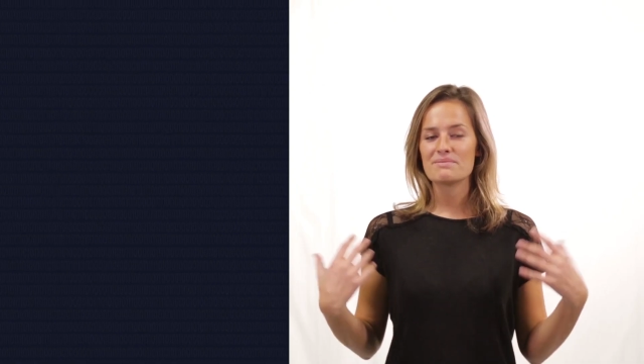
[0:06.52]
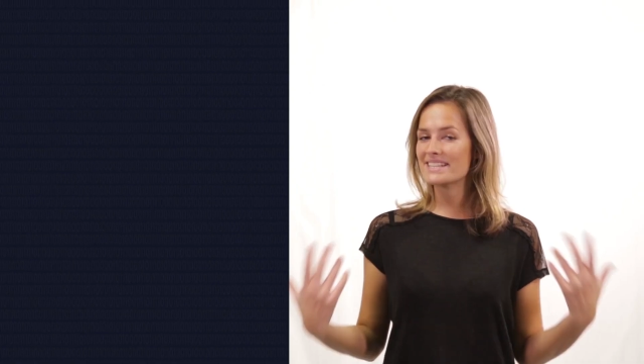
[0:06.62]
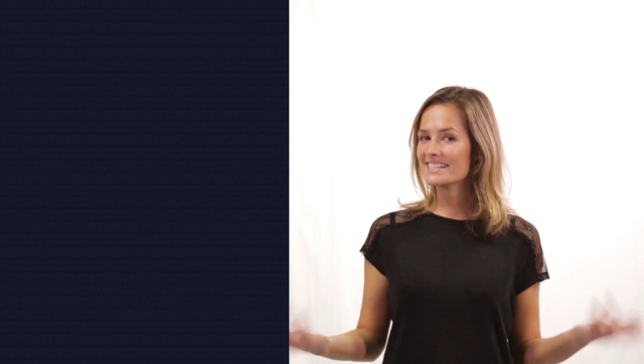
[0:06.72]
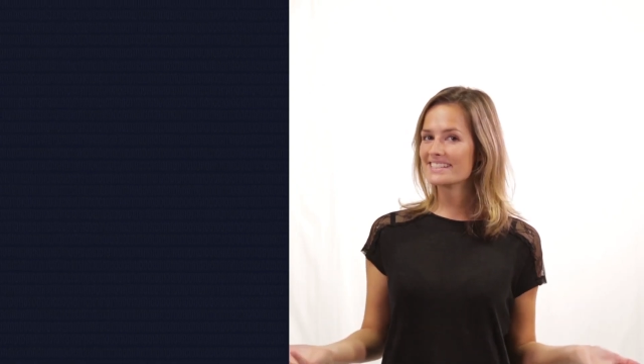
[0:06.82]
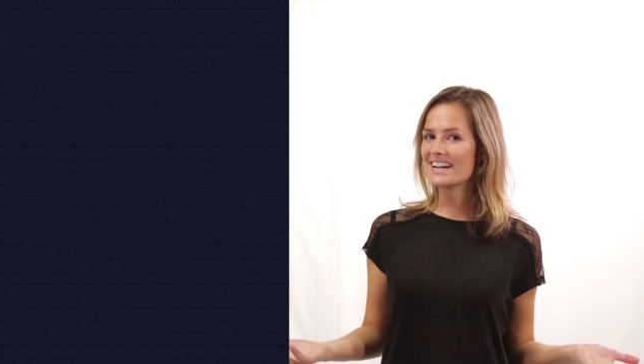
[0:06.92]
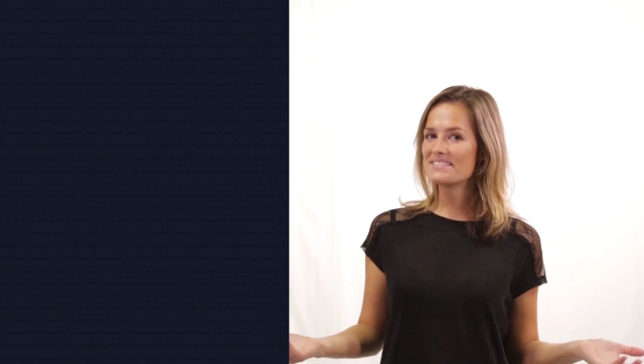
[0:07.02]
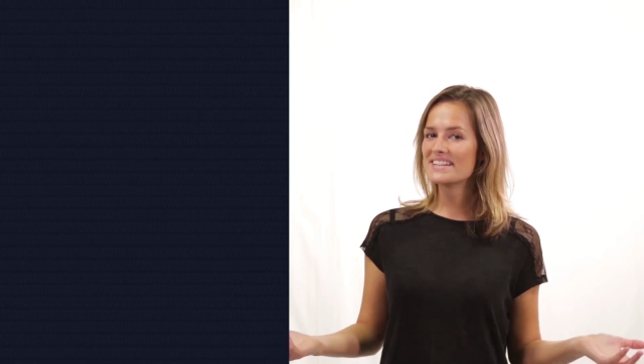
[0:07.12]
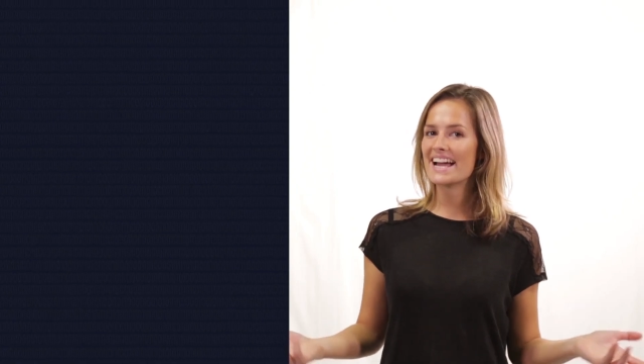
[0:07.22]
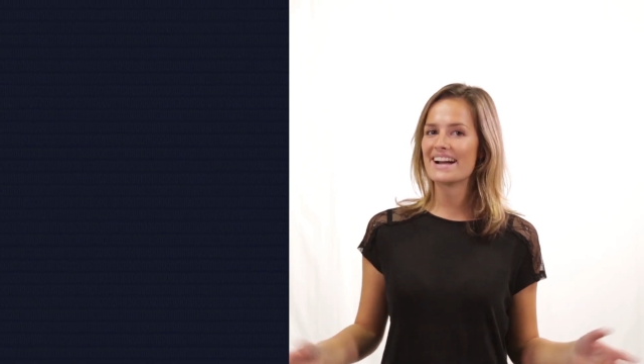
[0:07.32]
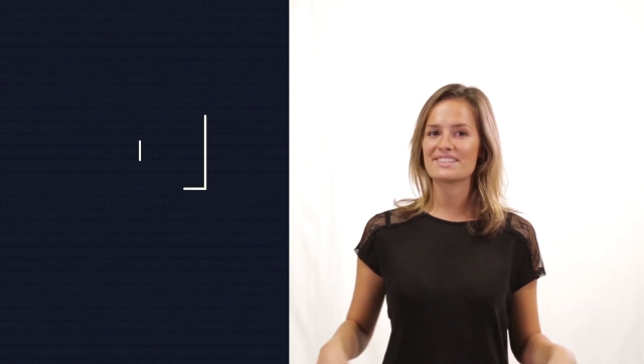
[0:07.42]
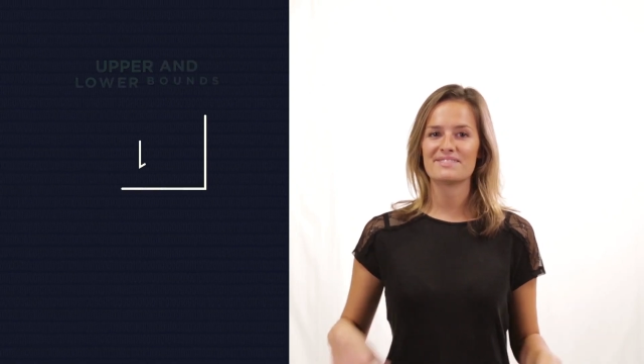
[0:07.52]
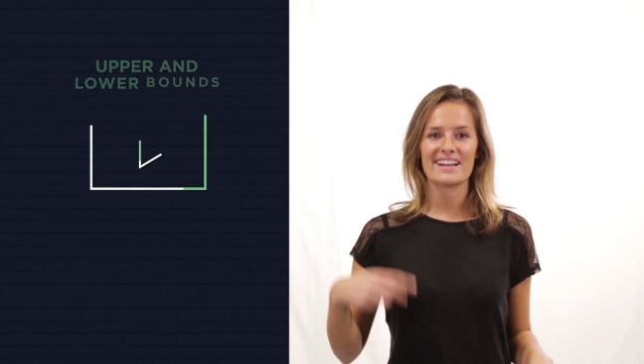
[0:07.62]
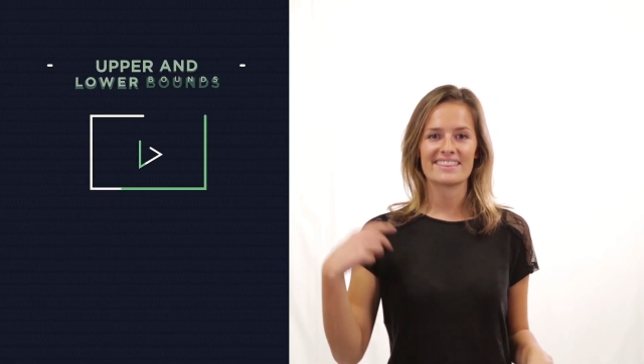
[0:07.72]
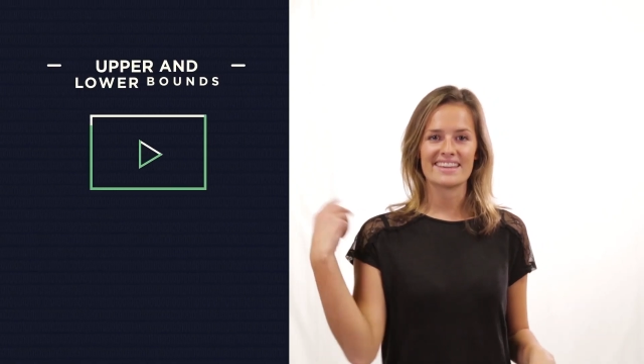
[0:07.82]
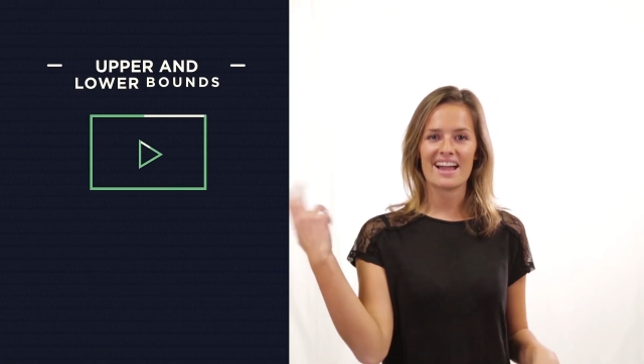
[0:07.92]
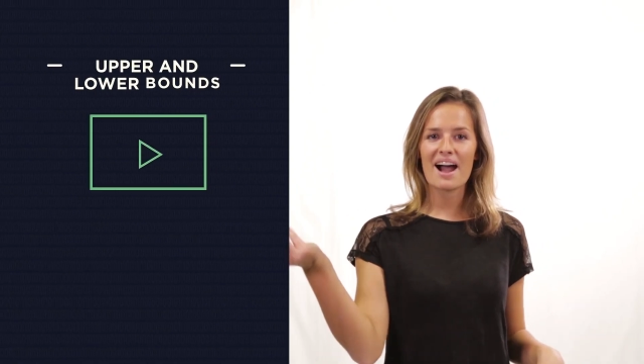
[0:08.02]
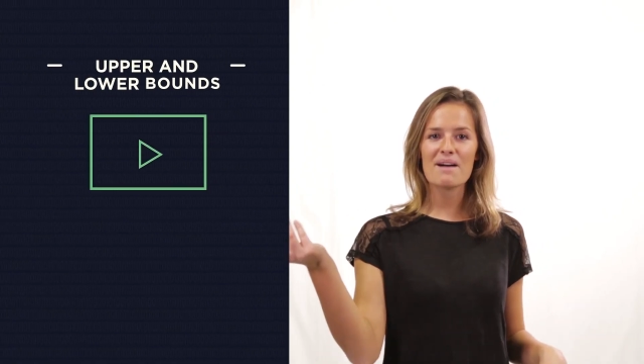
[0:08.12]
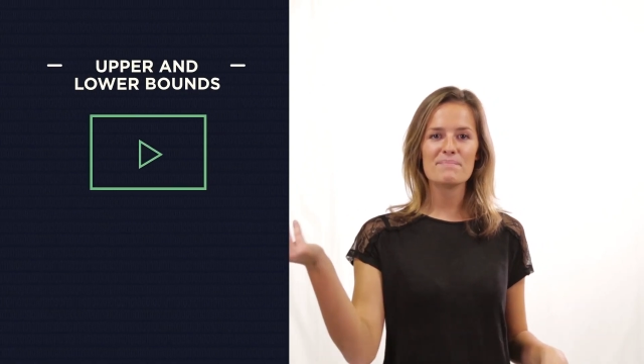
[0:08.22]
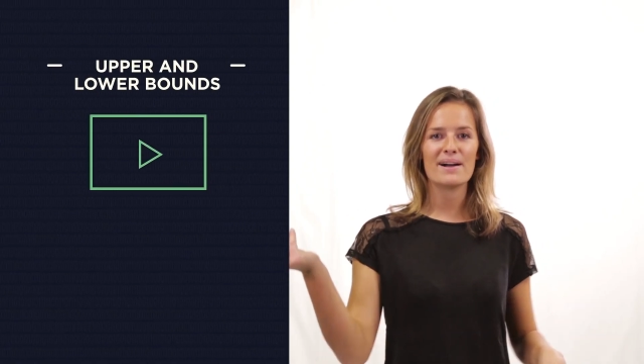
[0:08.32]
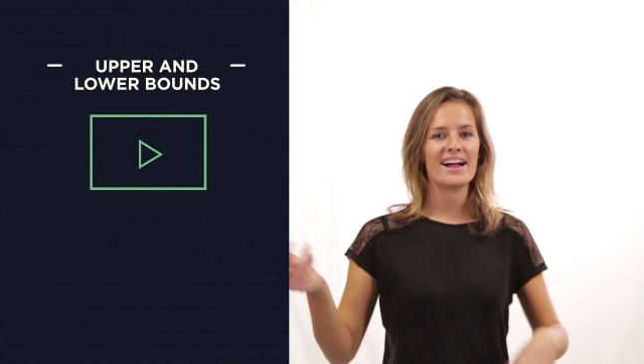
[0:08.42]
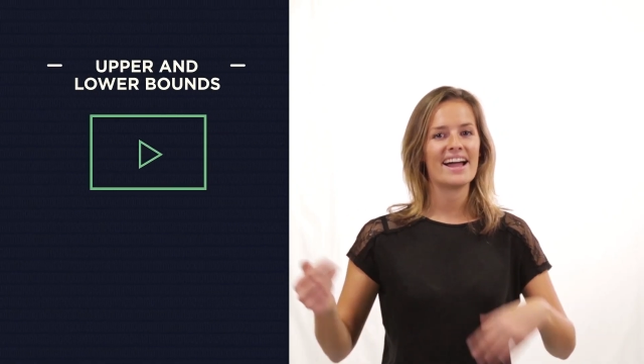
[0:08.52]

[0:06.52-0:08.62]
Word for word: We discovered how to find the upper